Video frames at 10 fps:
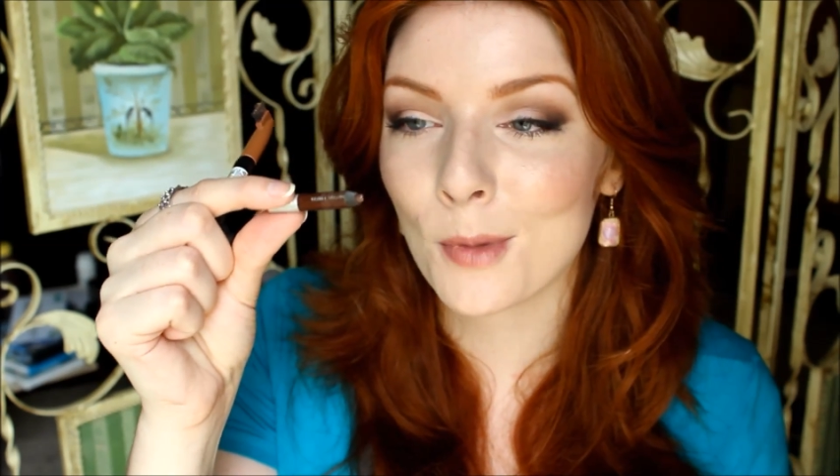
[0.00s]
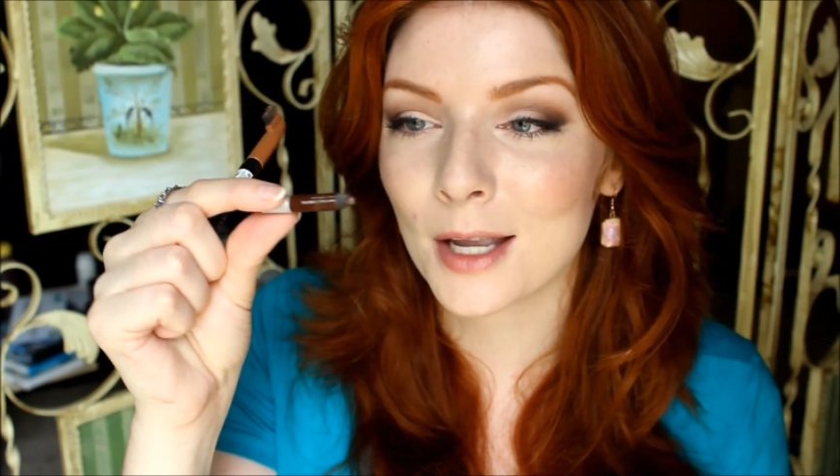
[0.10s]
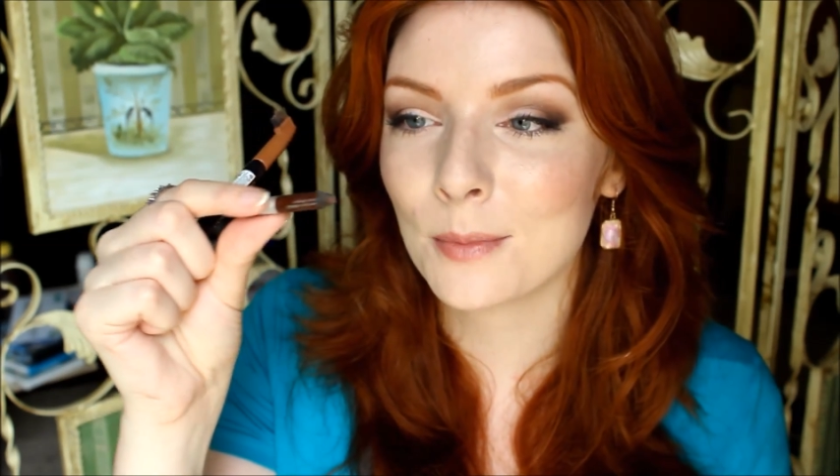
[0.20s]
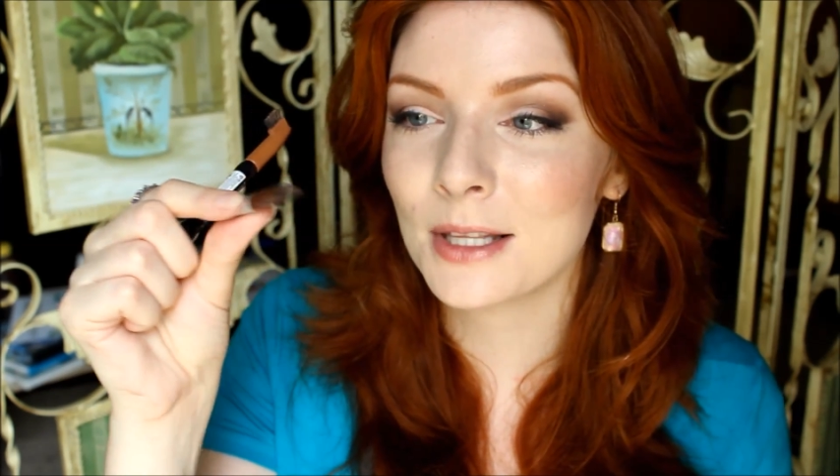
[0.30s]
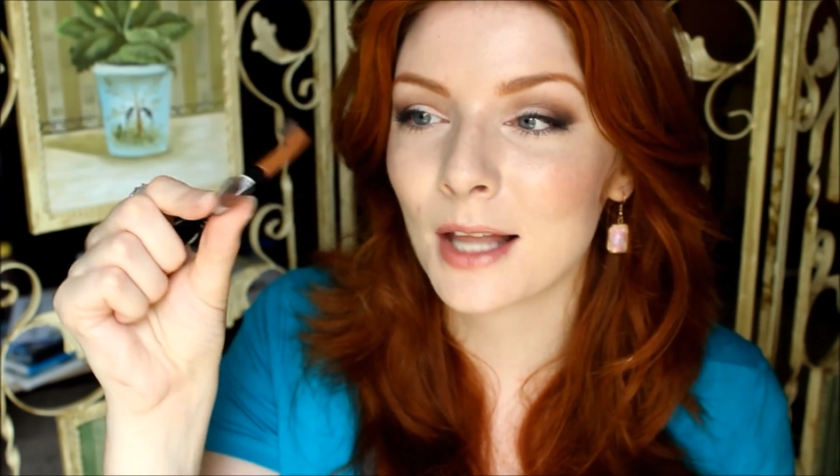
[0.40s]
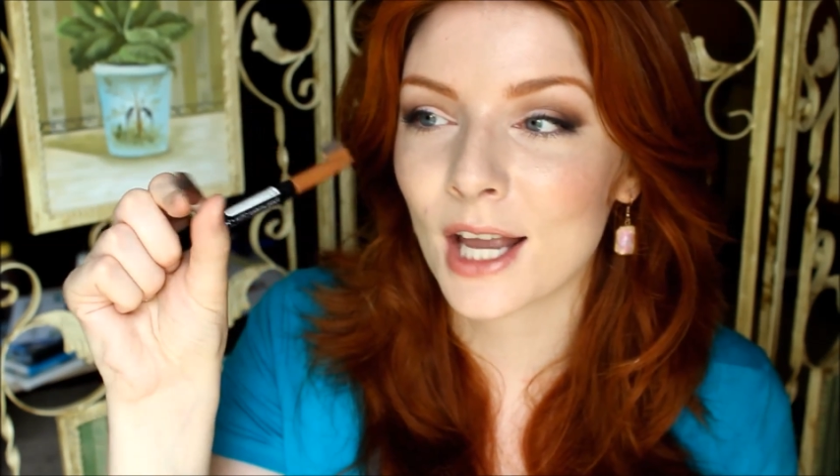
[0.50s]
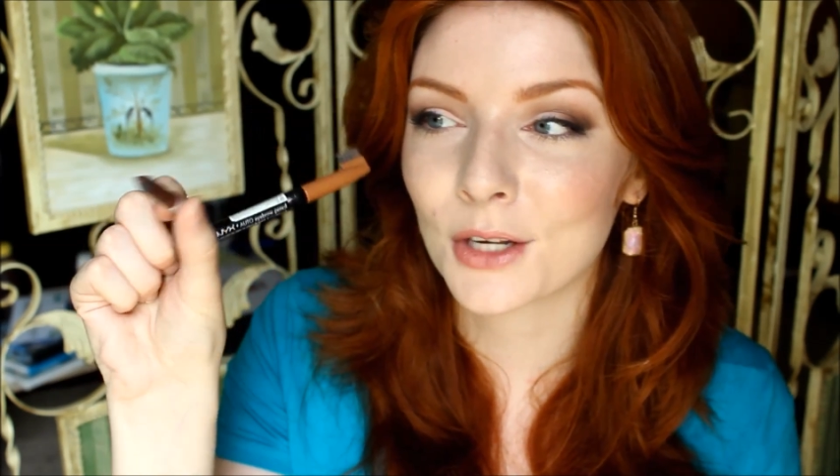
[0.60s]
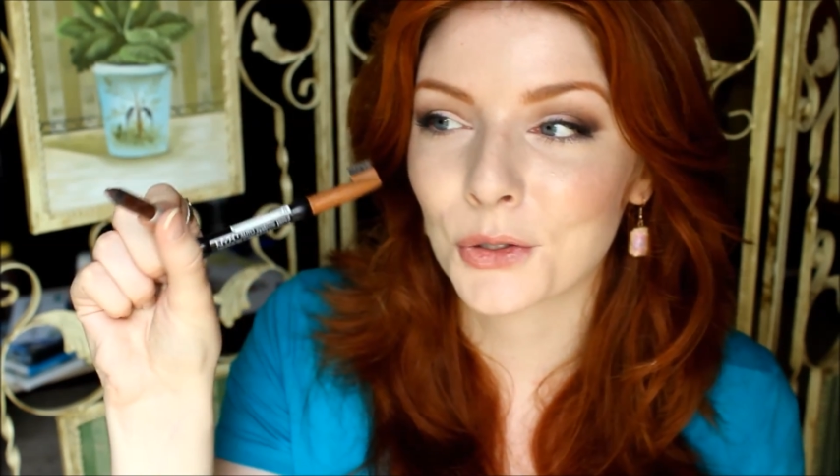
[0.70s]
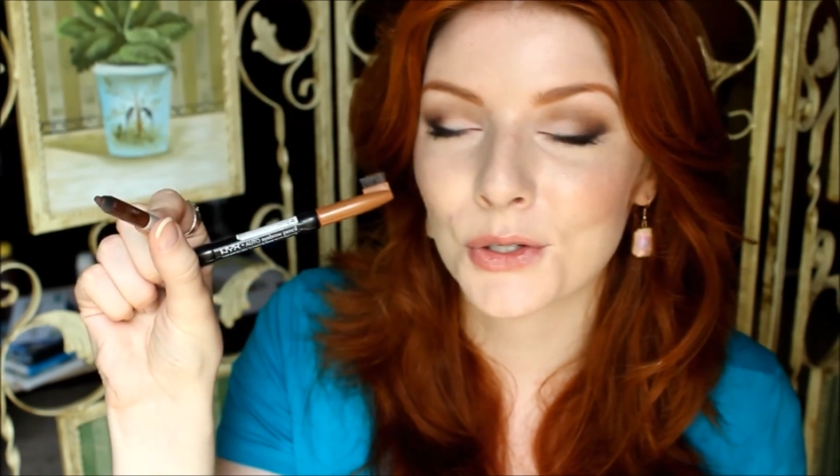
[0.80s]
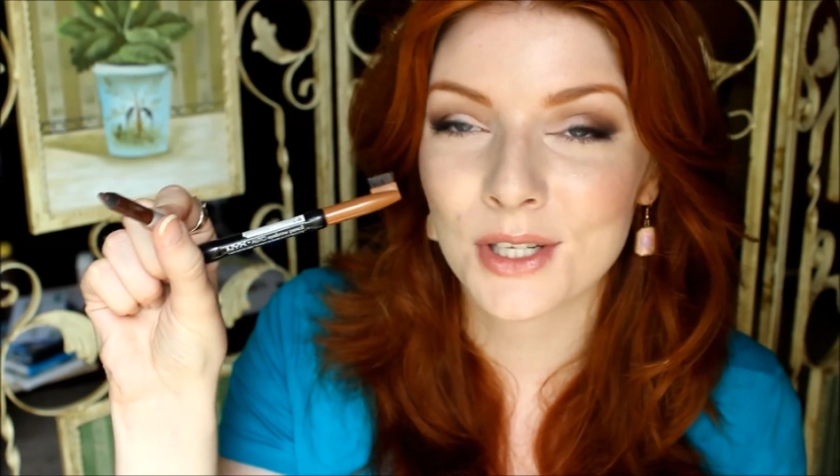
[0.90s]
Baby
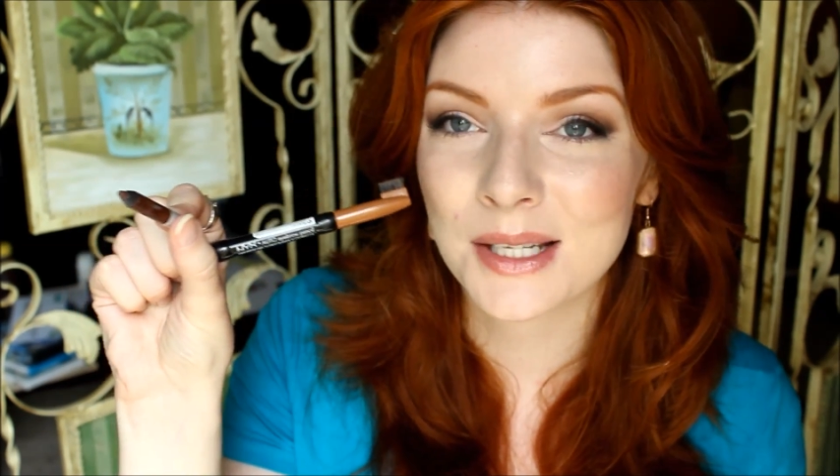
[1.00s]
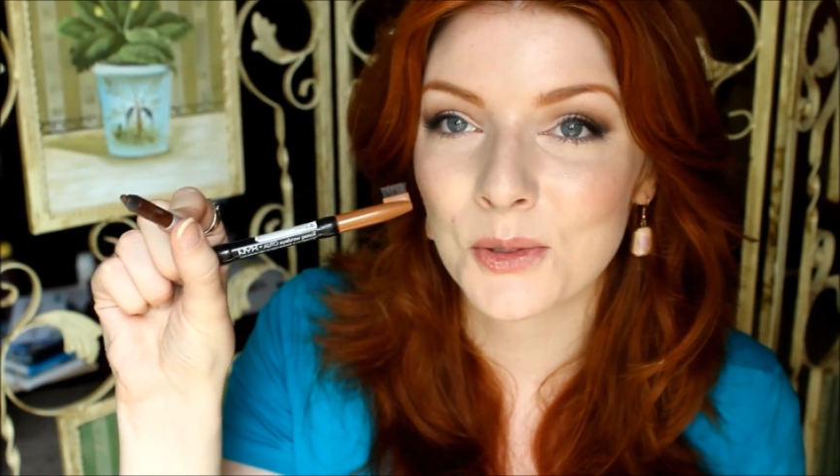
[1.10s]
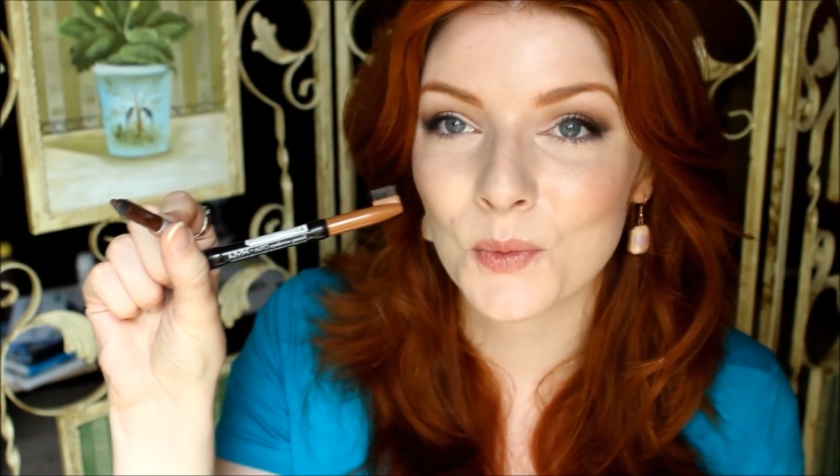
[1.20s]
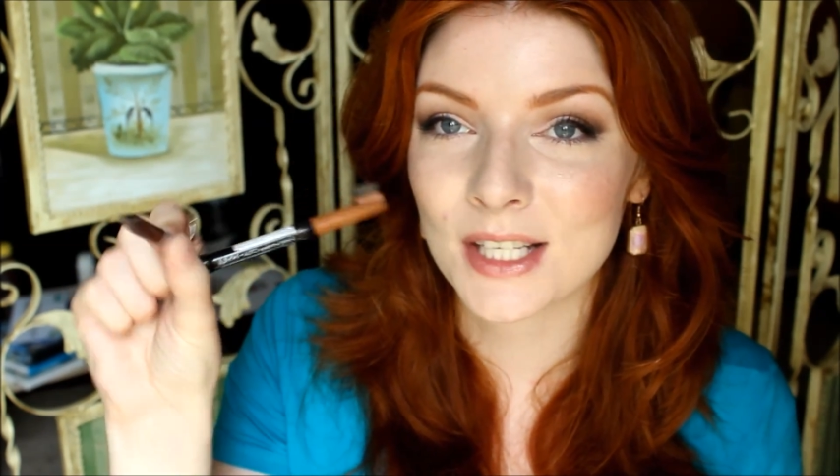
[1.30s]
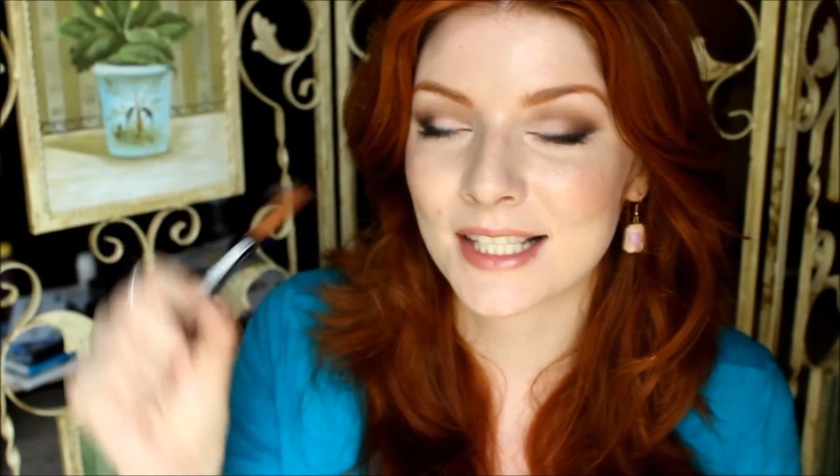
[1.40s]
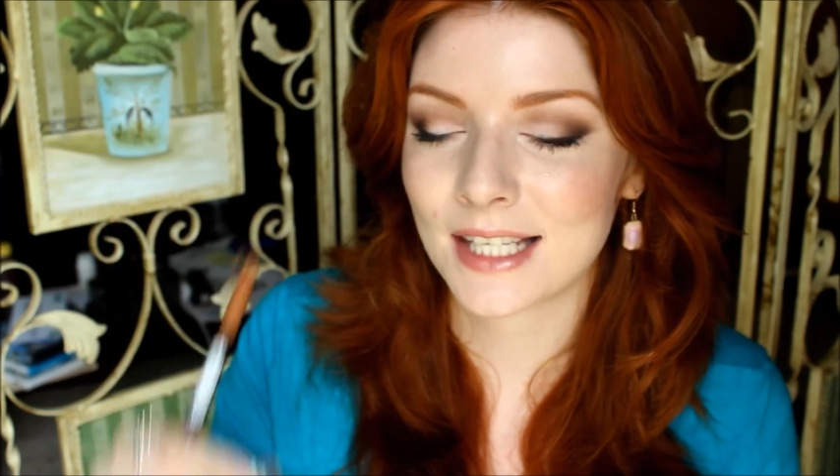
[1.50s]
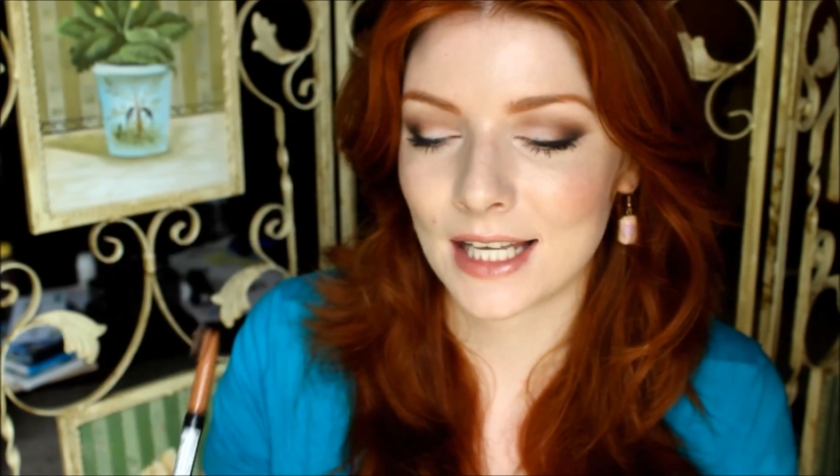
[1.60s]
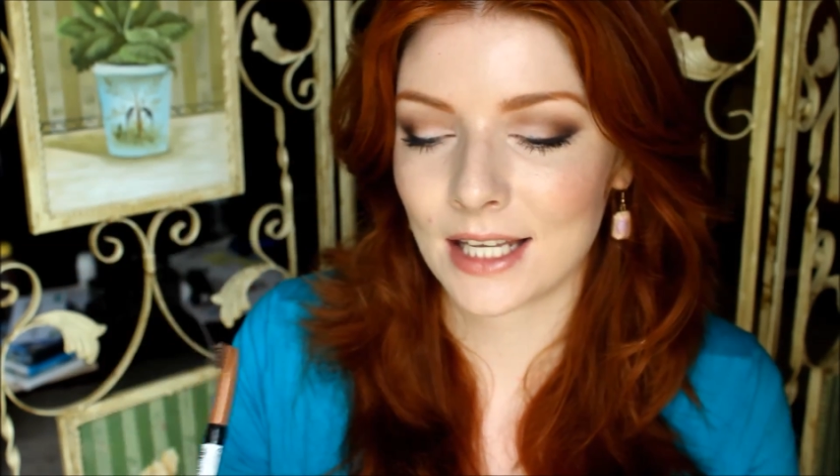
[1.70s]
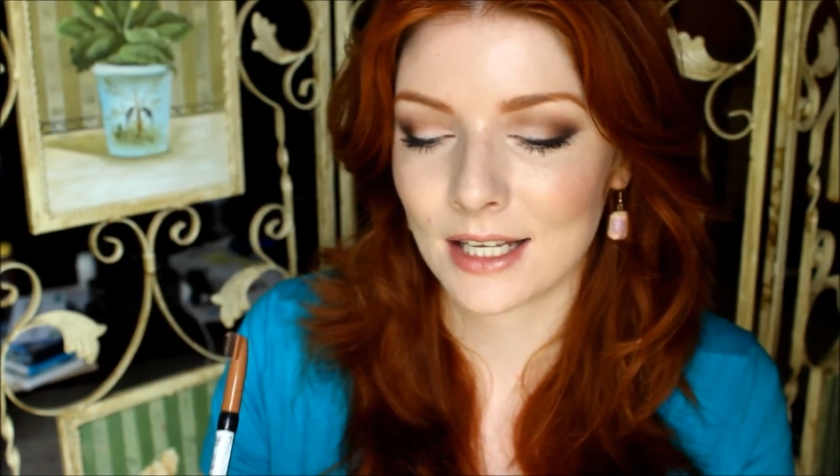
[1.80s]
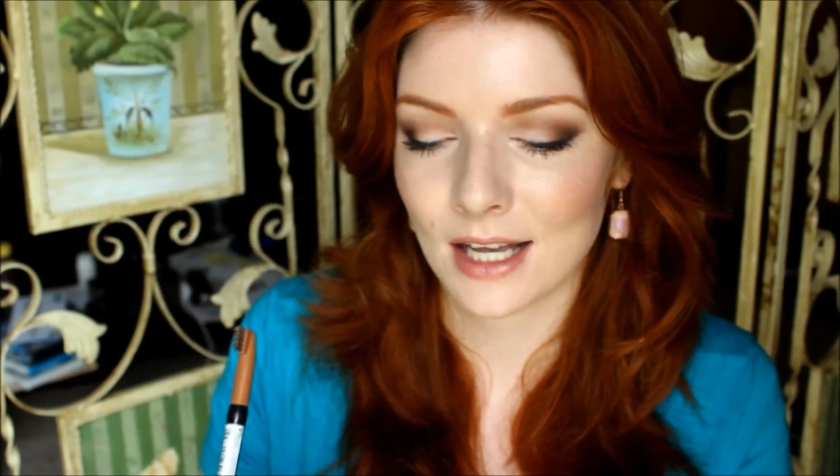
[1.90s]
Liner in
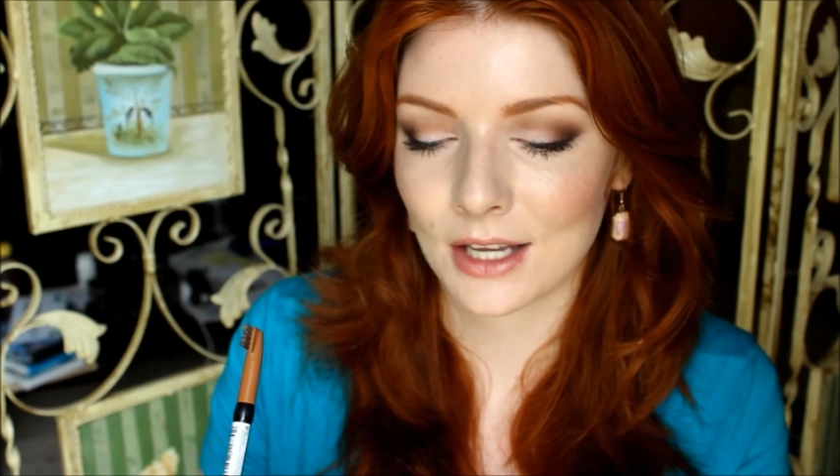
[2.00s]
Whiskey.